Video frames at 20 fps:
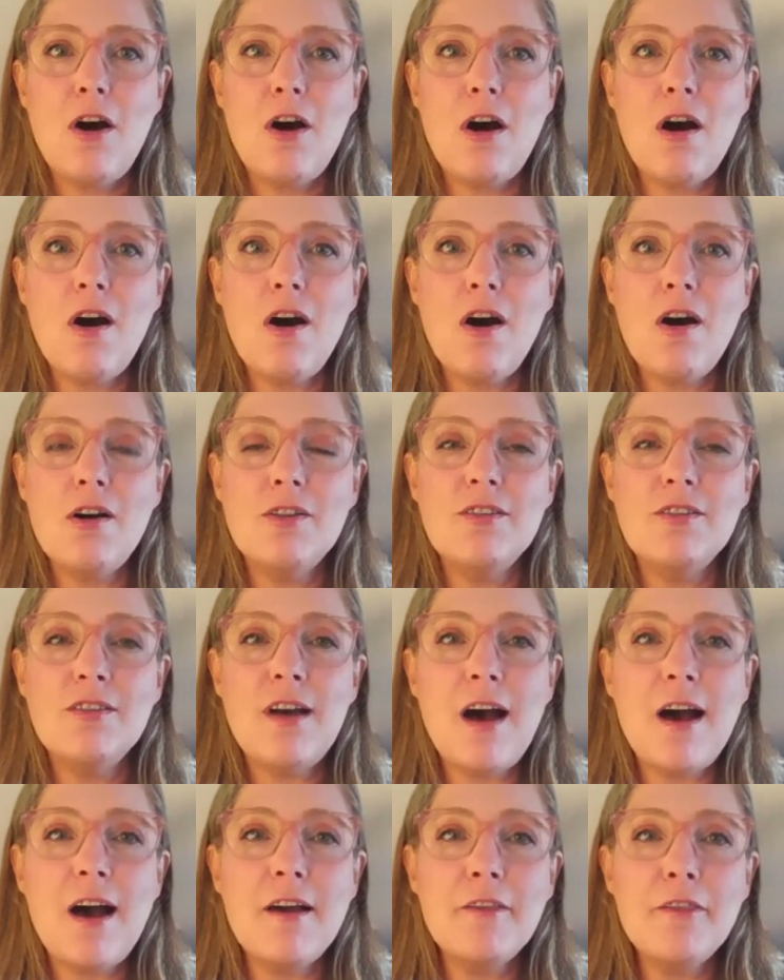
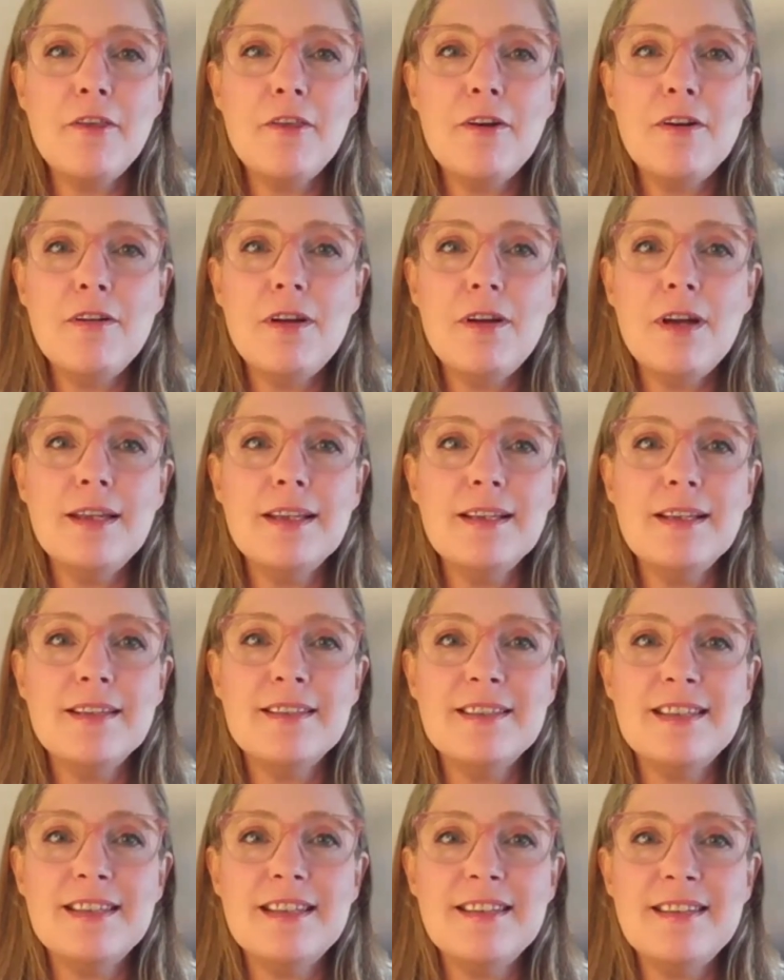on either an
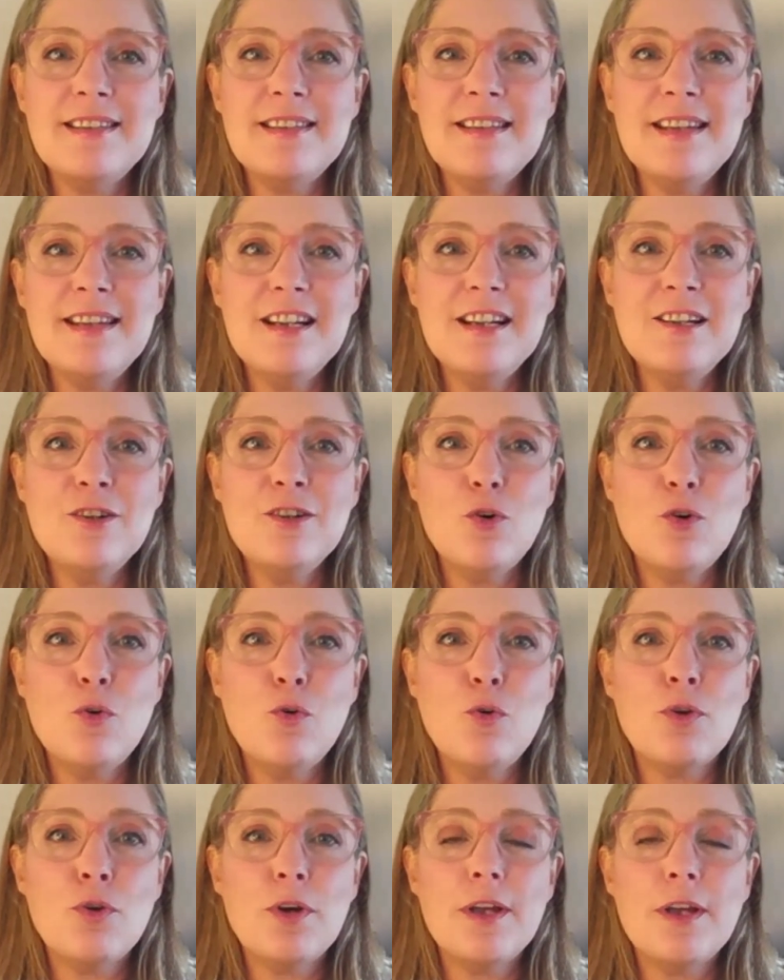existing
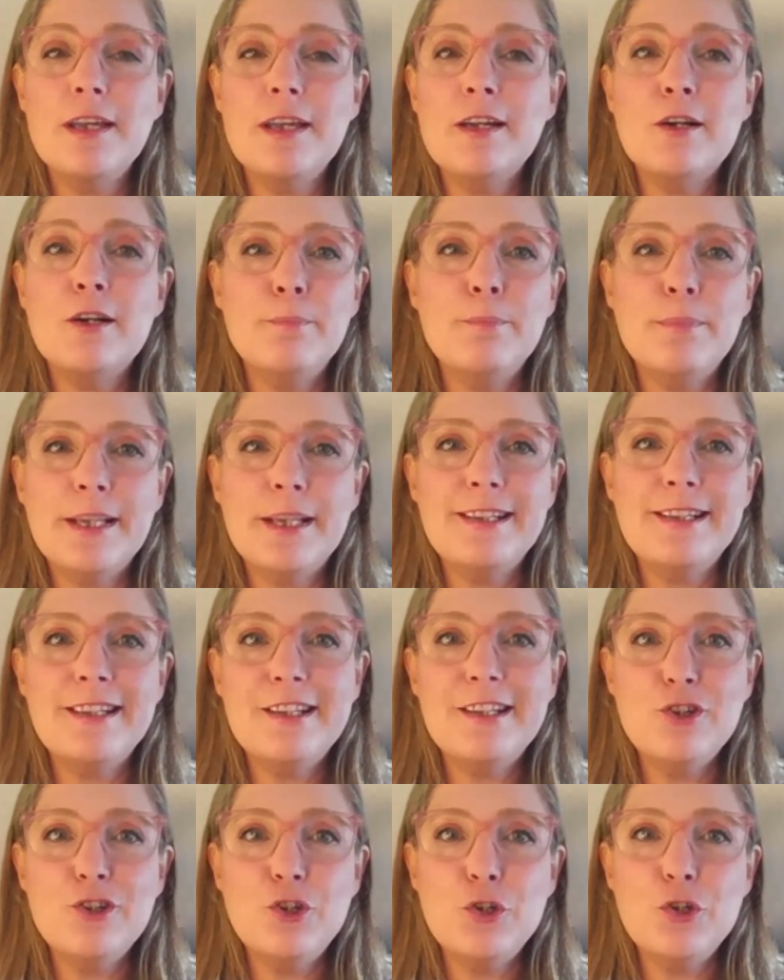or a
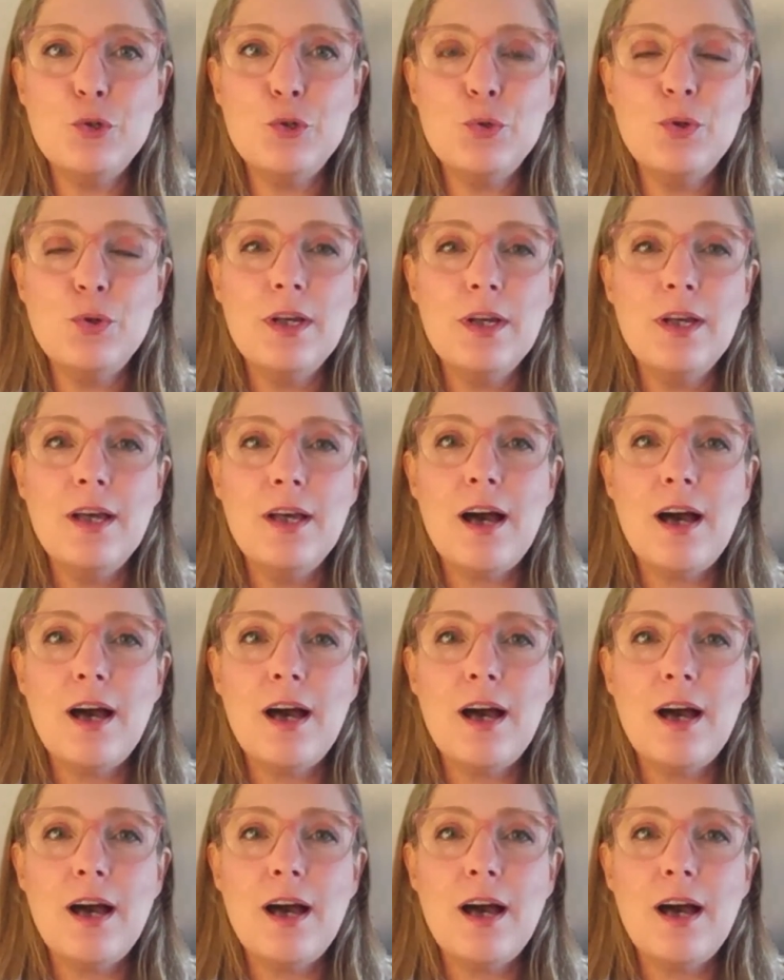completely new